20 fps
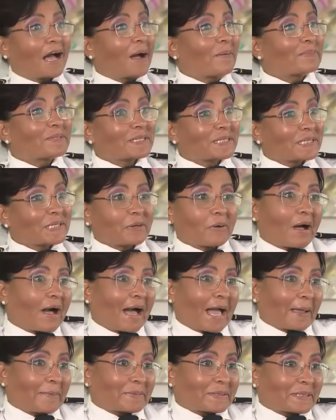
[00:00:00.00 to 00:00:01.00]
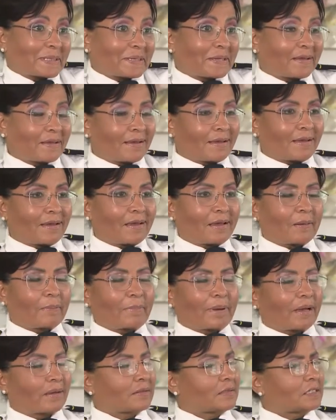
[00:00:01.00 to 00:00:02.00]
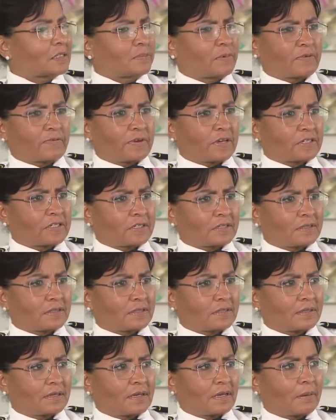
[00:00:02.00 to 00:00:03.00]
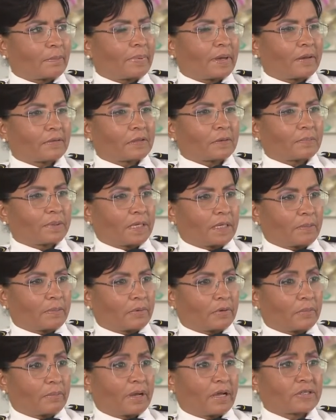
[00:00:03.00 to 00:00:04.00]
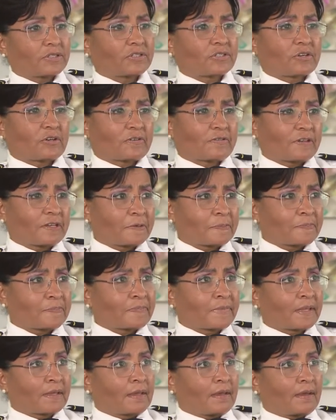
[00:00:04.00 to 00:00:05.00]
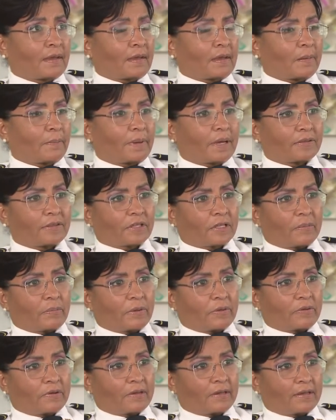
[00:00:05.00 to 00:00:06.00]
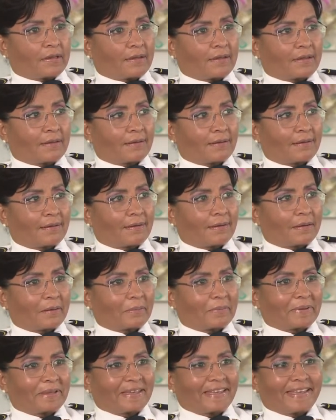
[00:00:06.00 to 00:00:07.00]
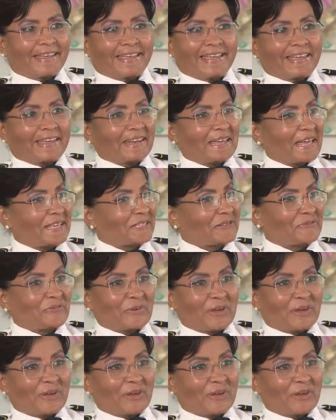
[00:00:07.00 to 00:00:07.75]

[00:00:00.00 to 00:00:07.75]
I'm still hyped about this profession, about the people, about serving, about the community. It hasn't